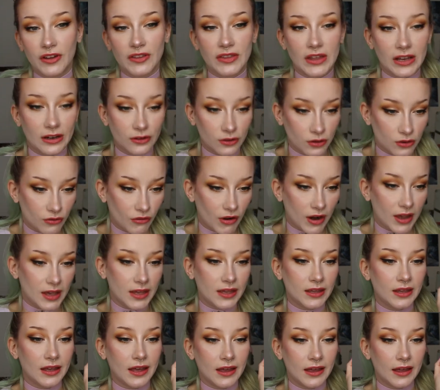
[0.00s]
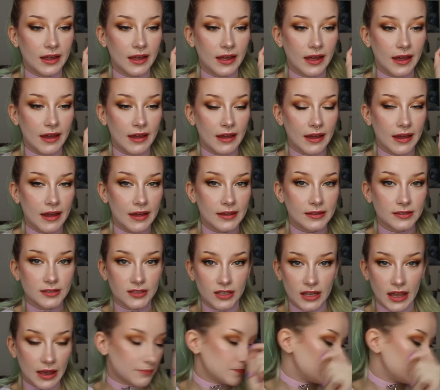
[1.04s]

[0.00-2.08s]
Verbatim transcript: and they look great. So yeah,